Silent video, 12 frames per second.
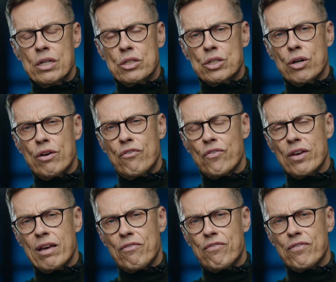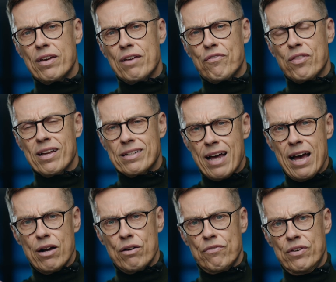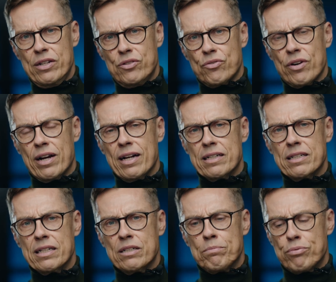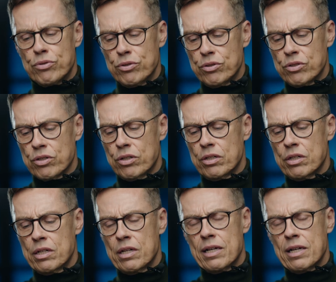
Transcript: So if the attack of Israel is brutal,